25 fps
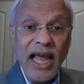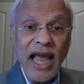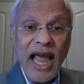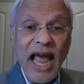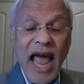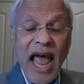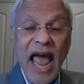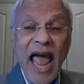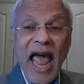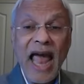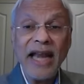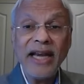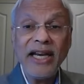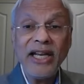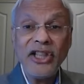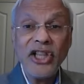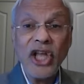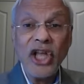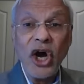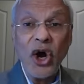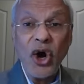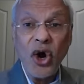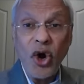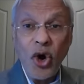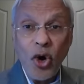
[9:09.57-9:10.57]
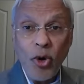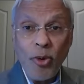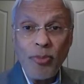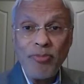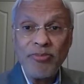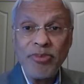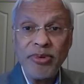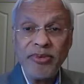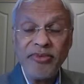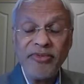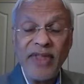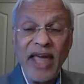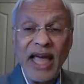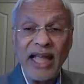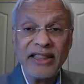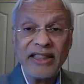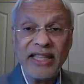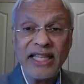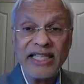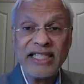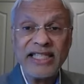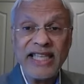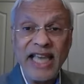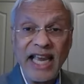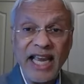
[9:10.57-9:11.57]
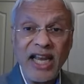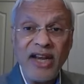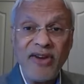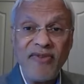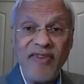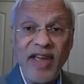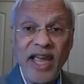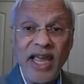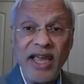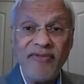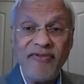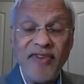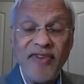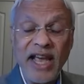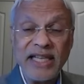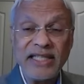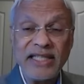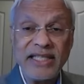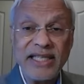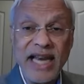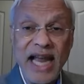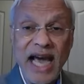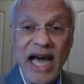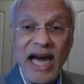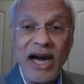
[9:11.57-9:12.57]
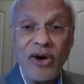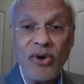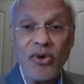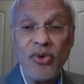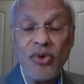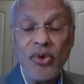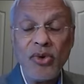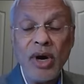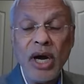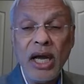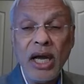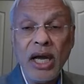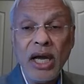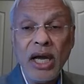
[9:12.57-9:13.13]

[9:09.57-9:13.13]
and the hope that the second wave has now